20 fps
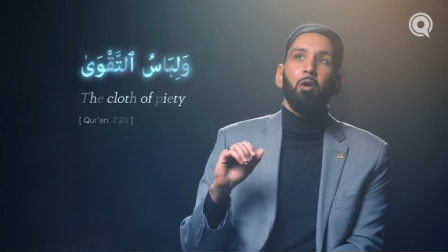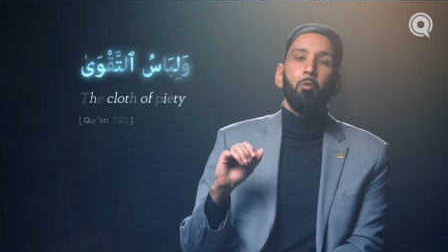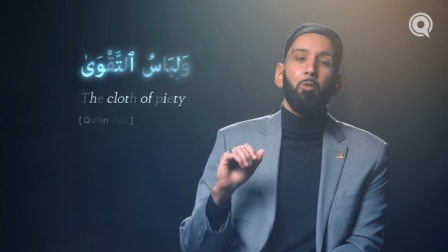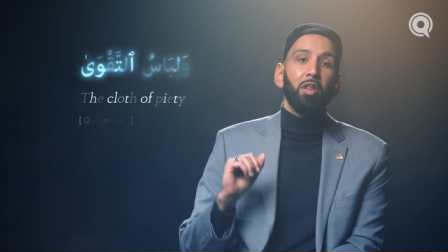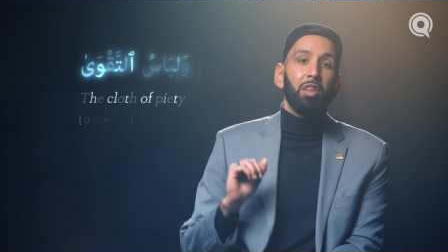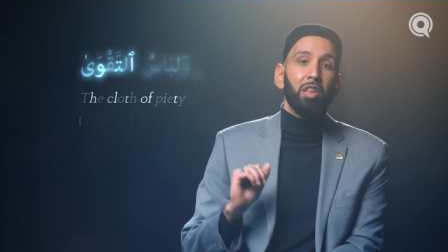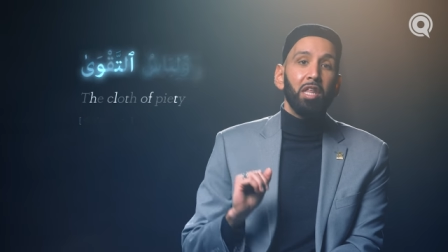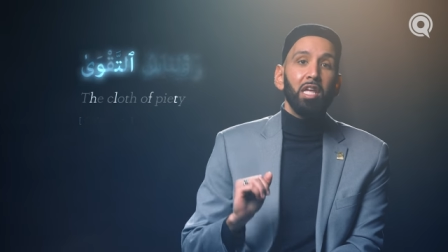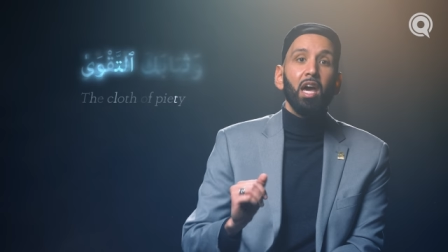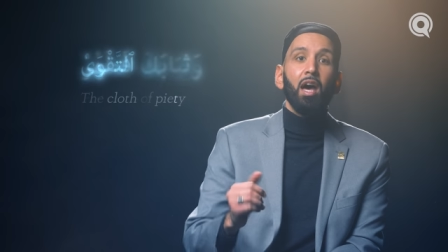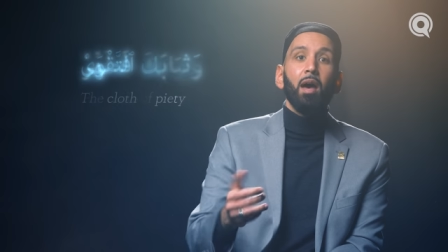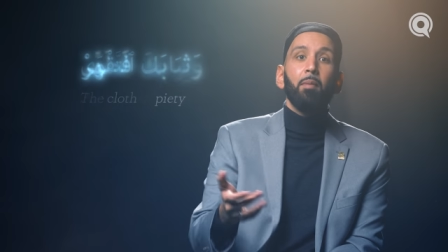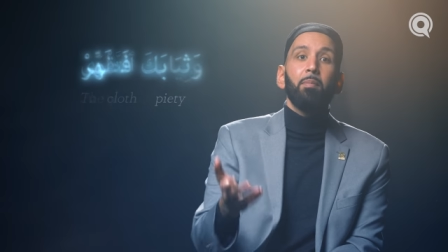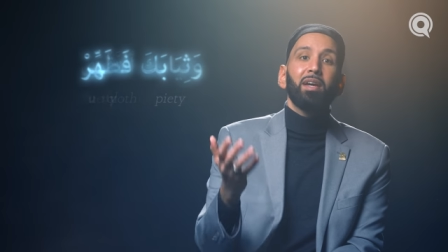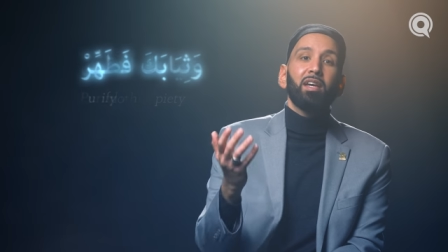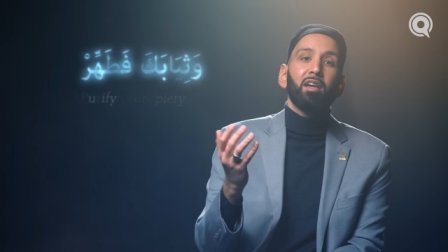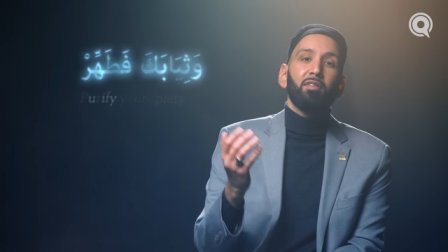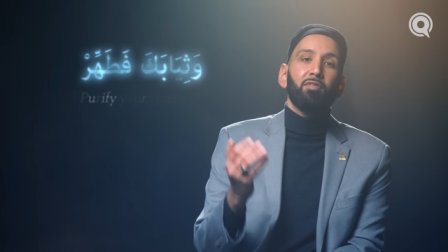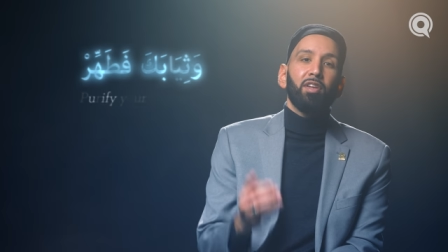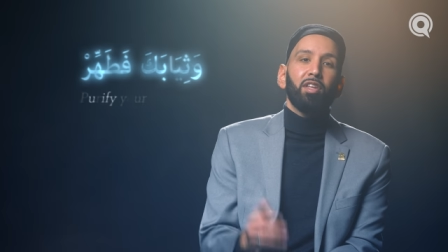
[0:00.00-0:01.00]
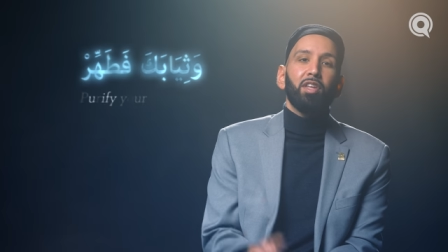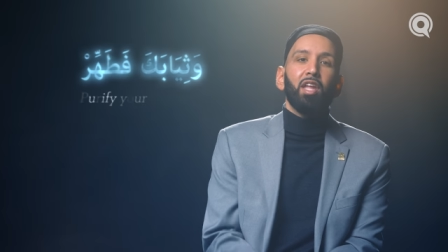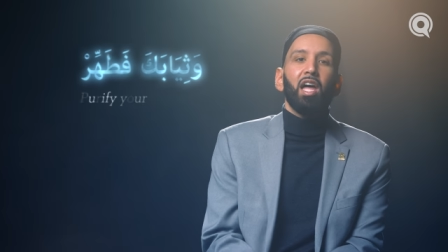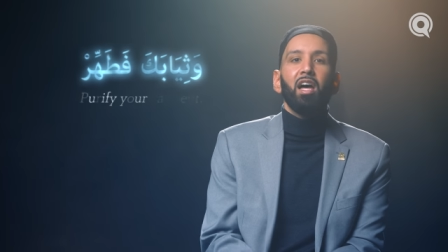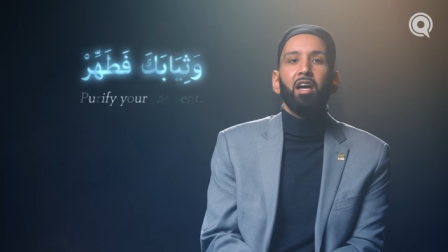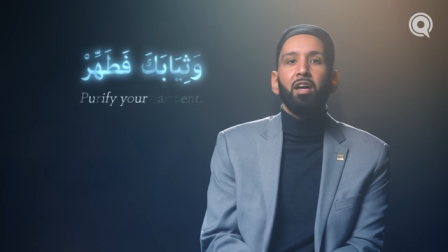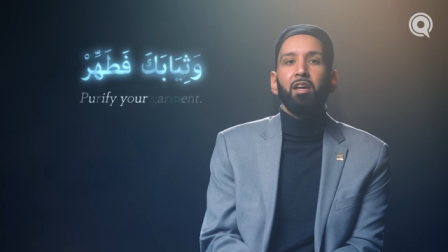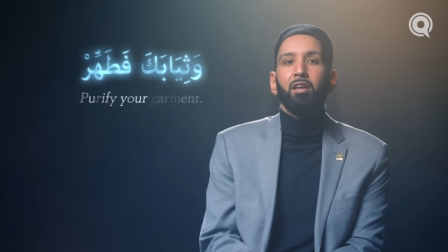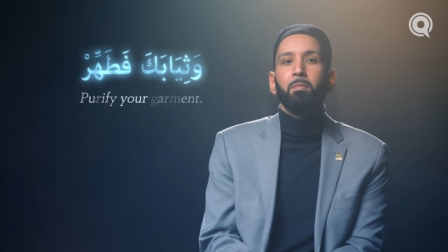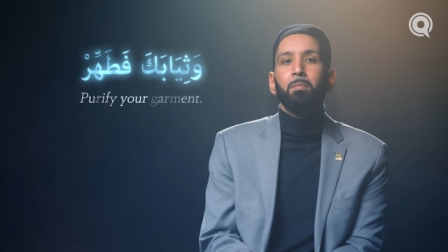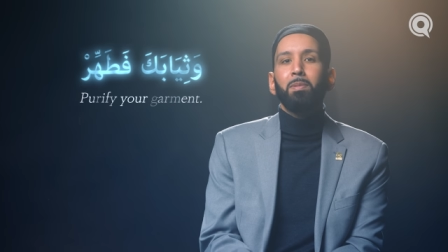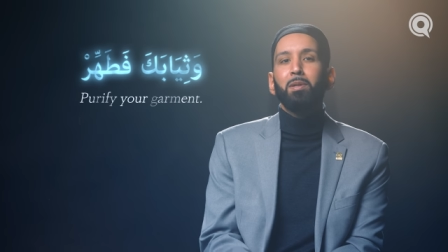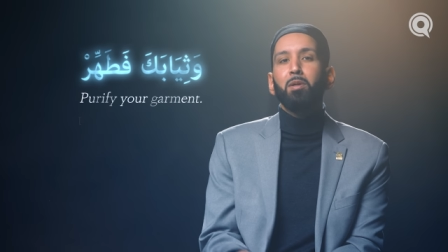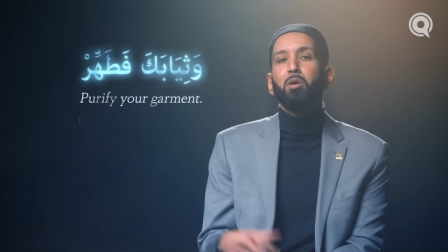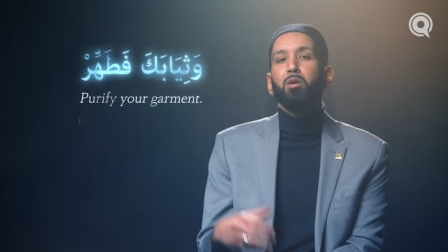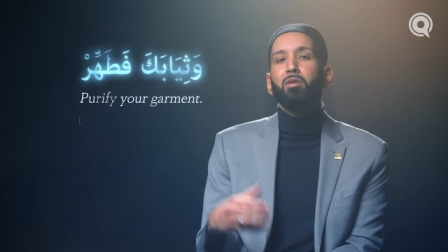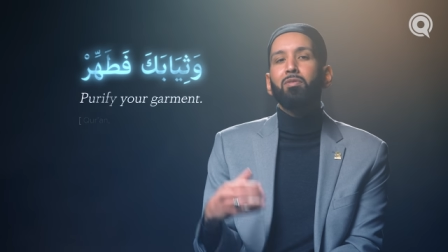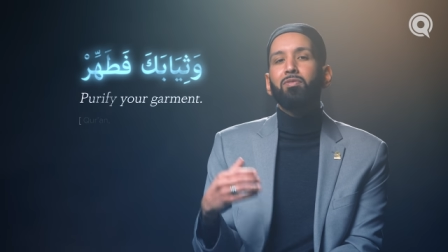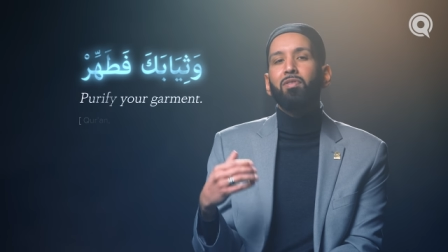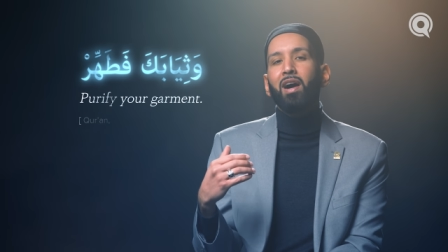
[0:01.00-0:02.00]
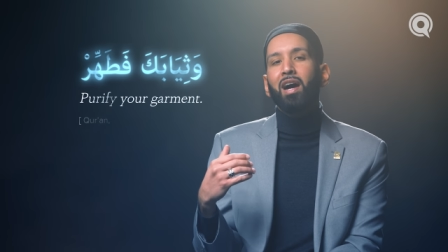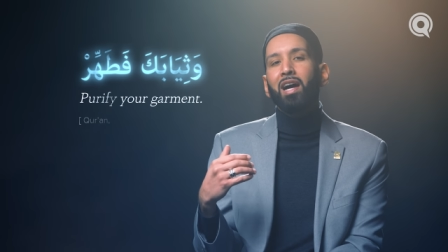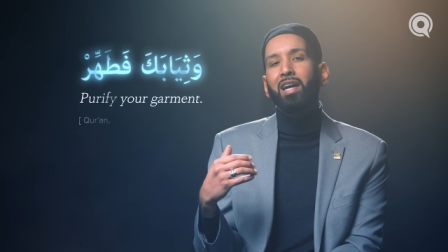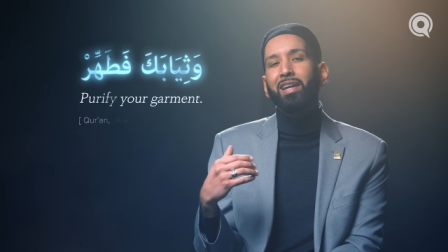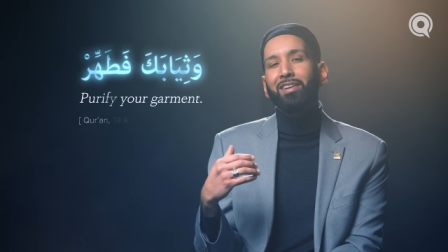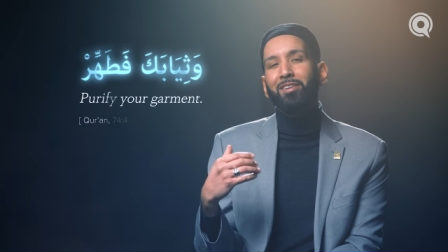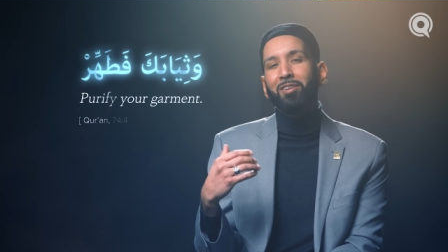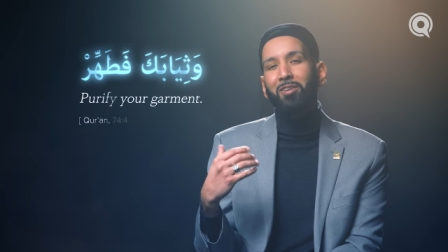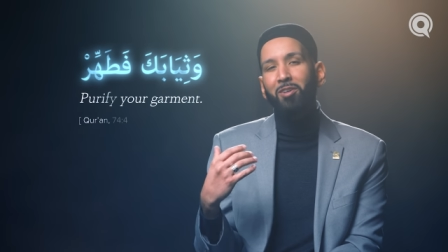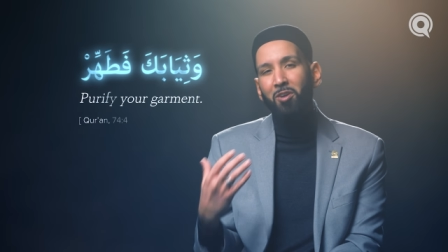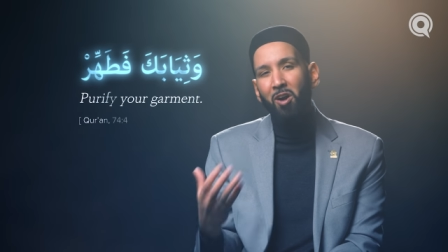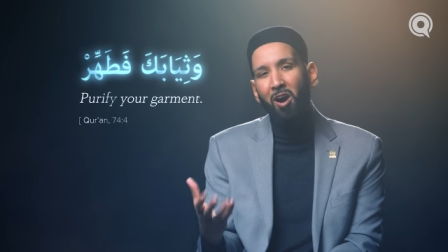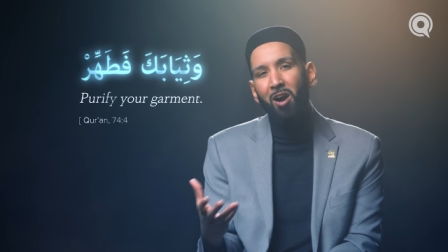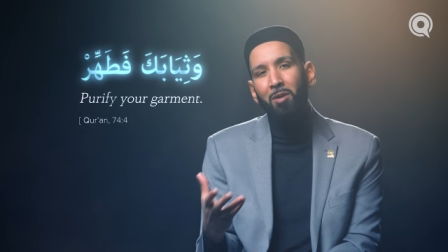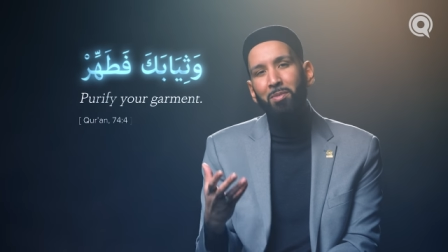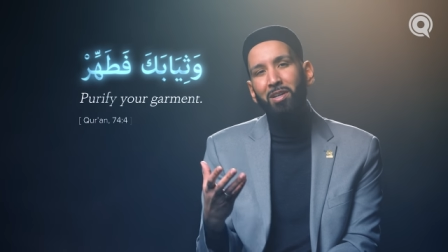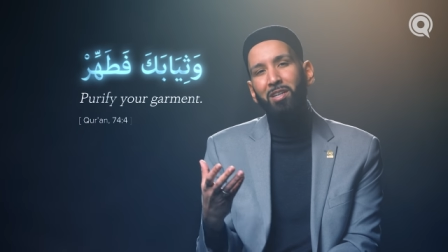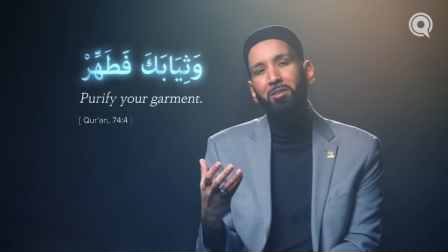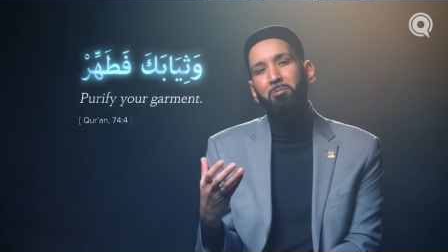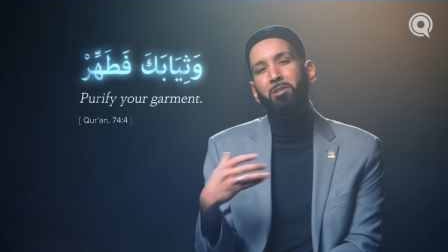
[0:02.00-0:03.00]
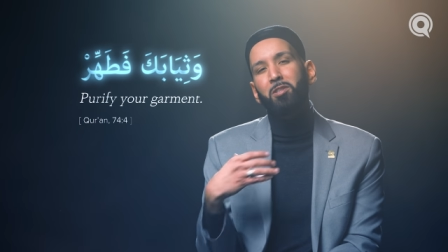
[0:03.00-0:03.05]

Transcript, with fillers: Wathiyabaka fatahir, purify your garment,